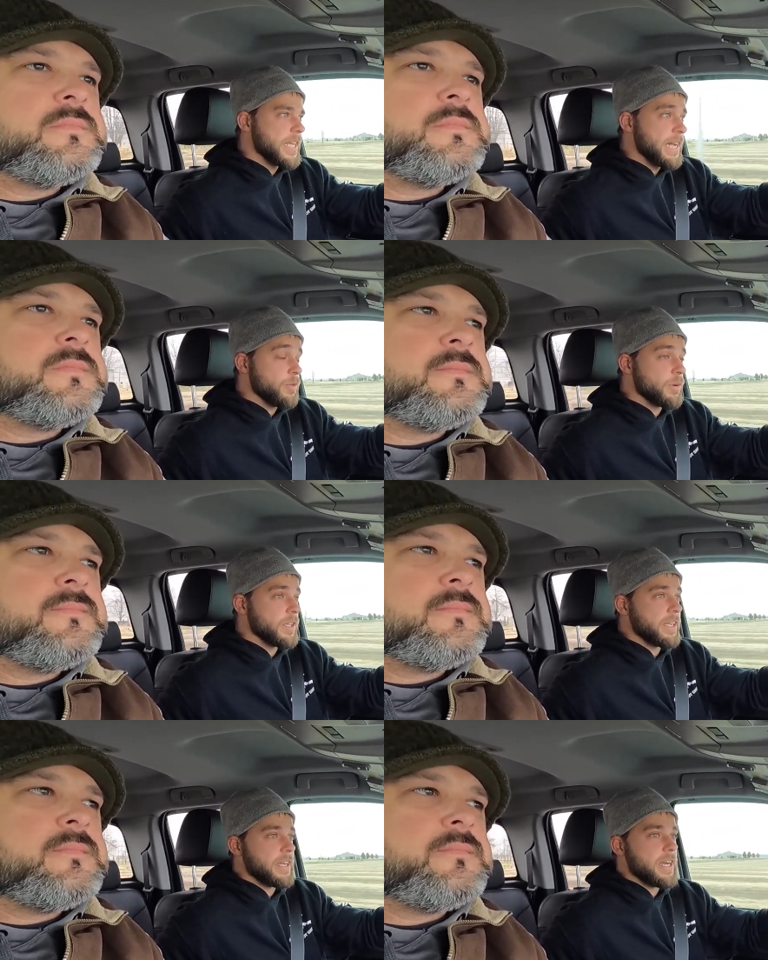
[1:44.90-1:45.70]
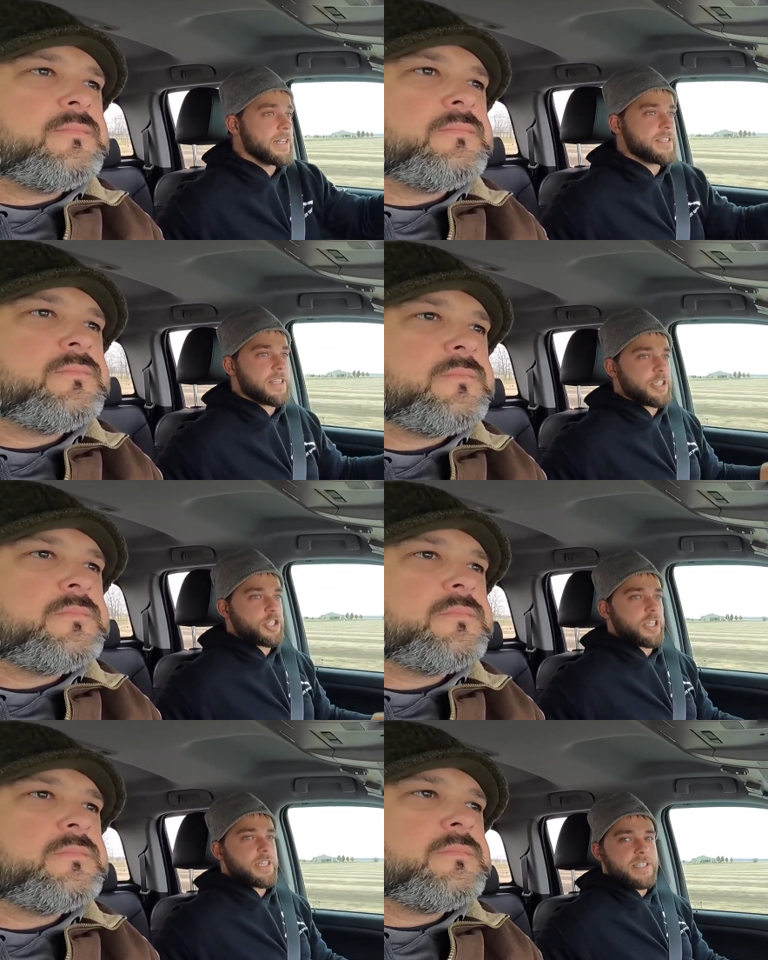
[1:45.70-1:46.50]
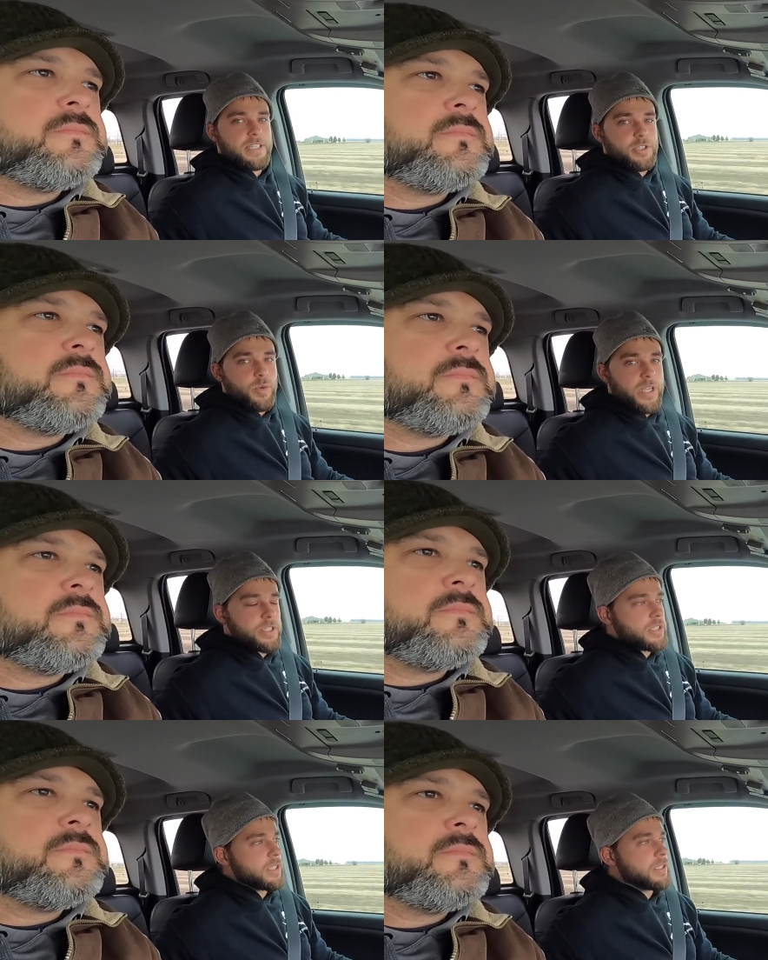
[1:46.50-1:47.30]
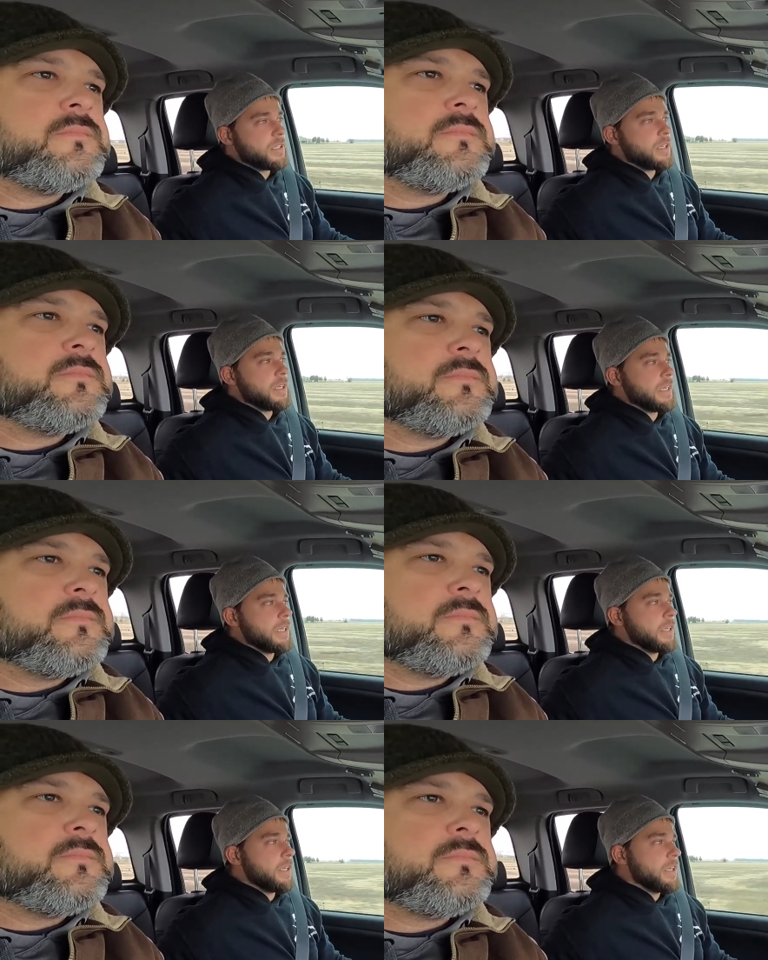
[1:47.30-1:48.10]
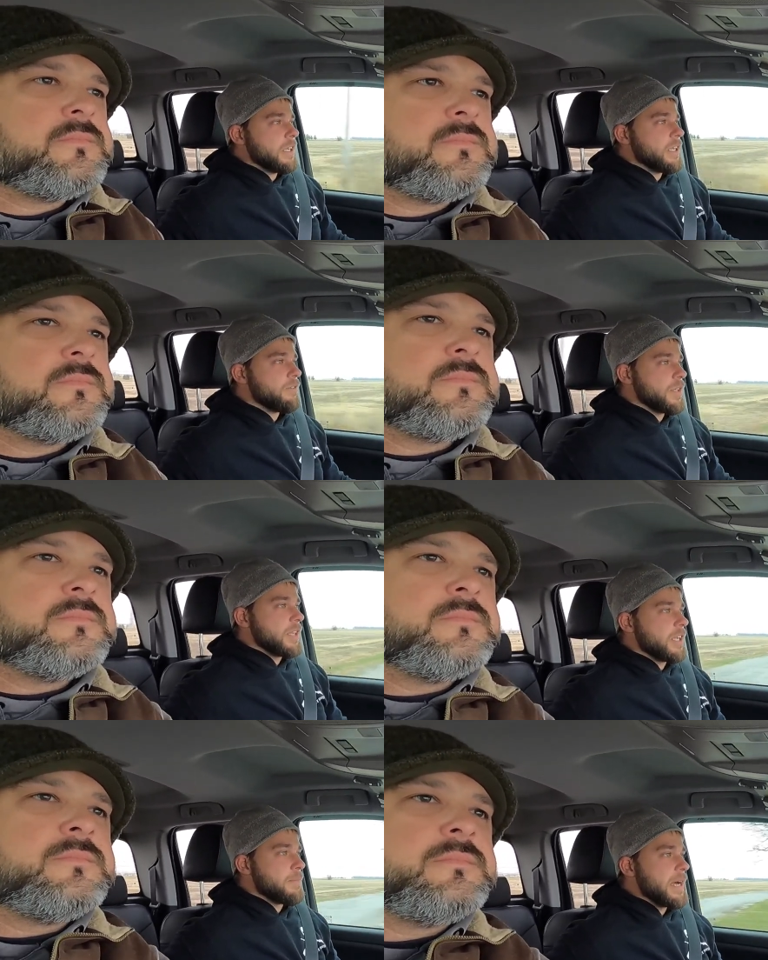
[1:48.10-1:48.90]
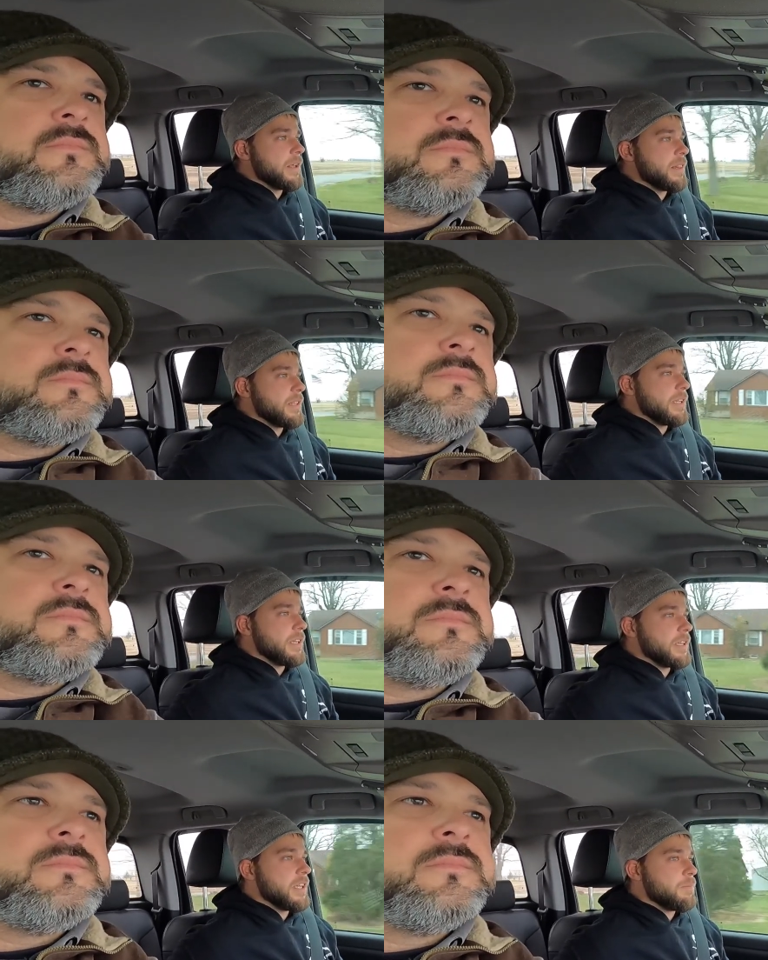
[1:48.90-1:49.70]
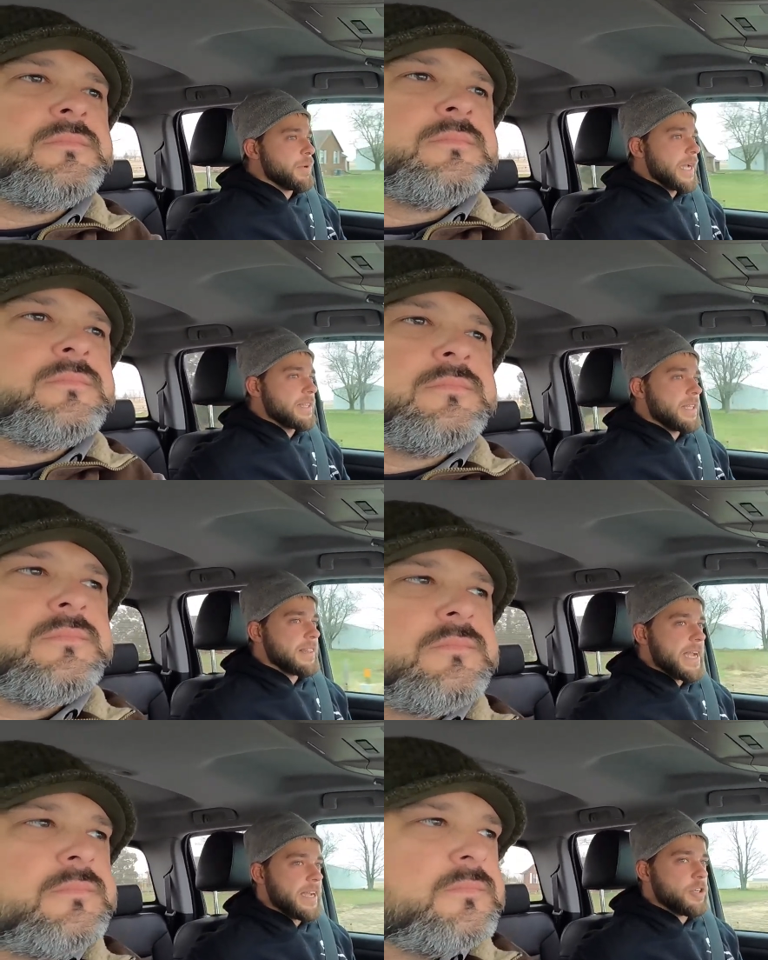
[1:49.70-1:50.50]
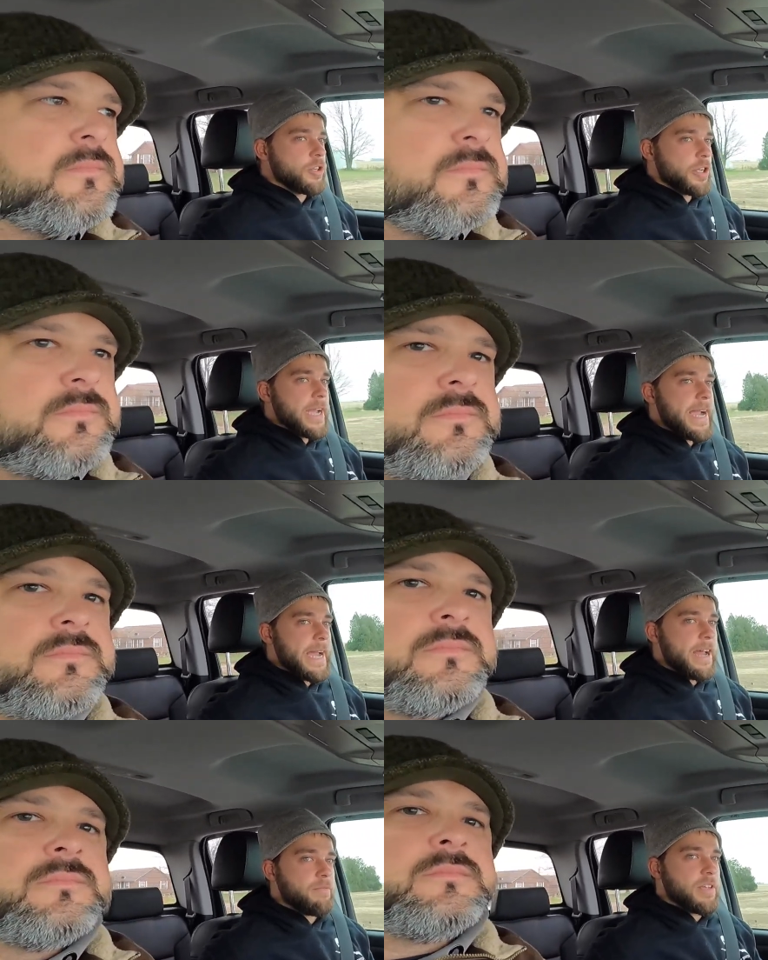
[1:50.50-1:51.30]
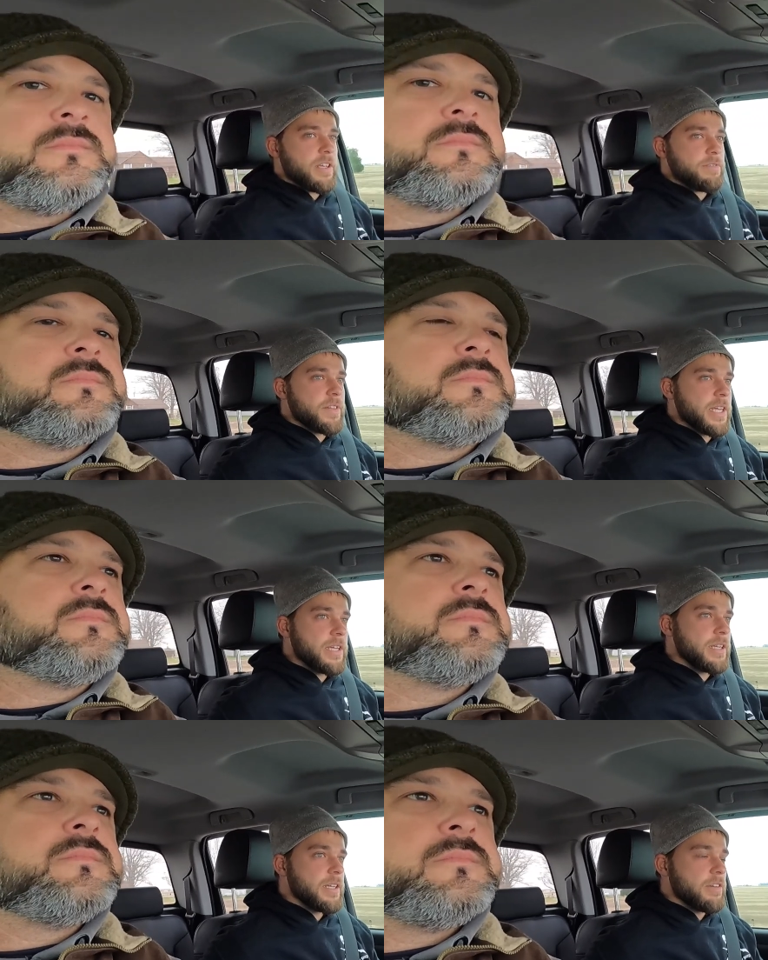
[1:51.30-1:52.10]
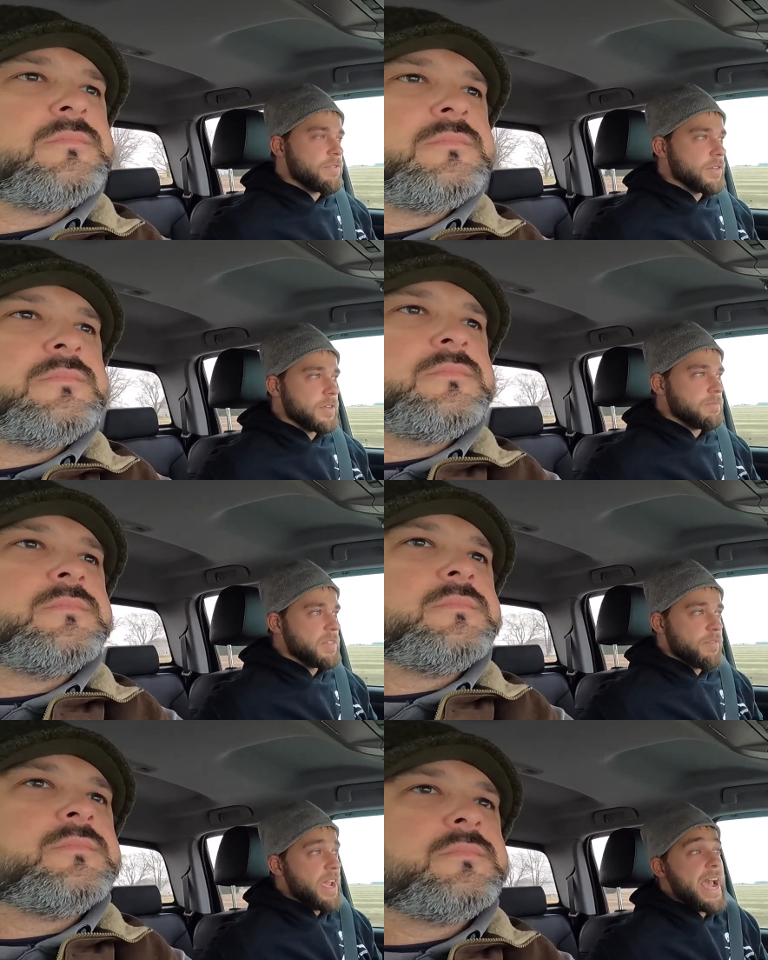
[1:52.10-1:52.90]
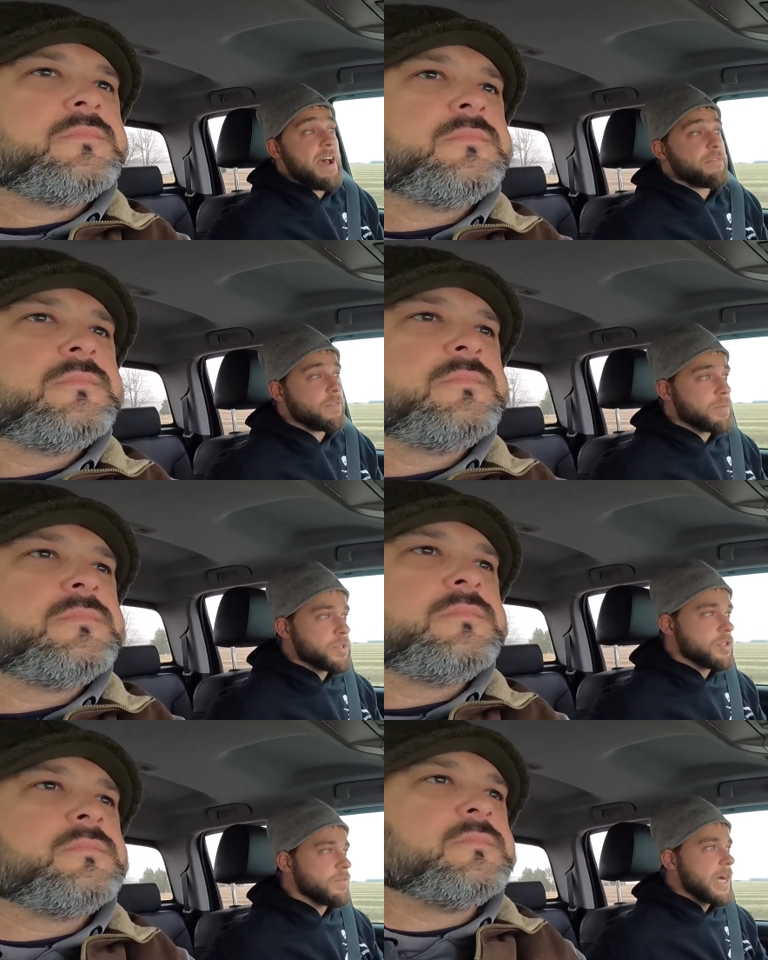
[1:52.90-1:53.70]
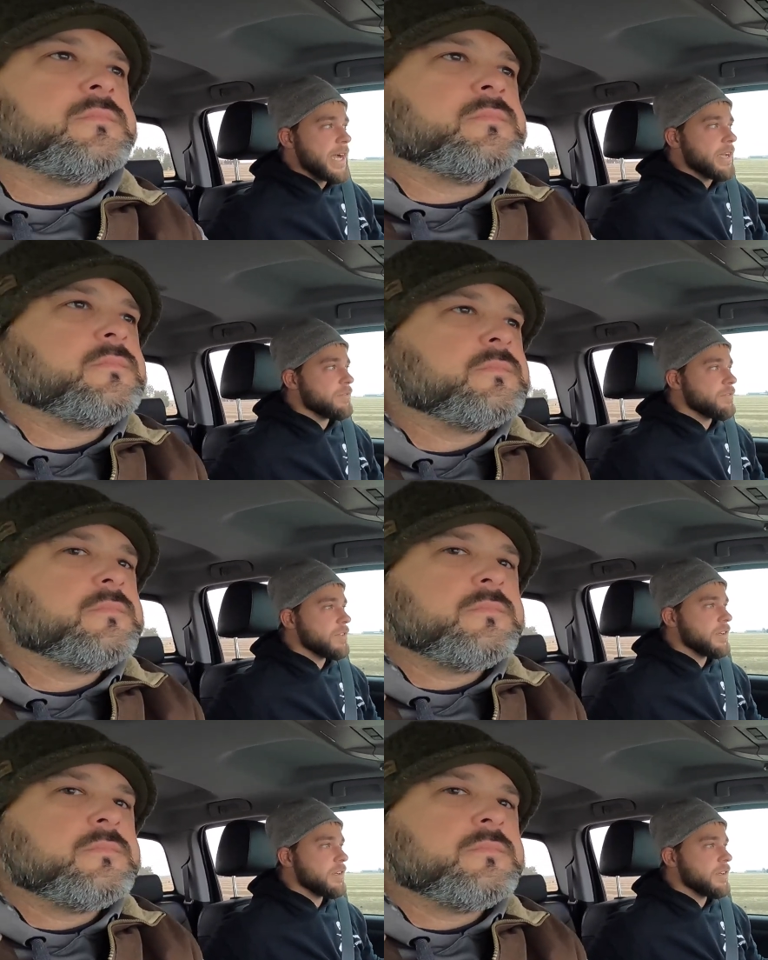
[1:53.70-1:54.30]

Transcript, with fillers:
Speaker 1: yeah, really, honestly, a shitty situation. If you think about the impact that that could have if they, if a, if half of them survive,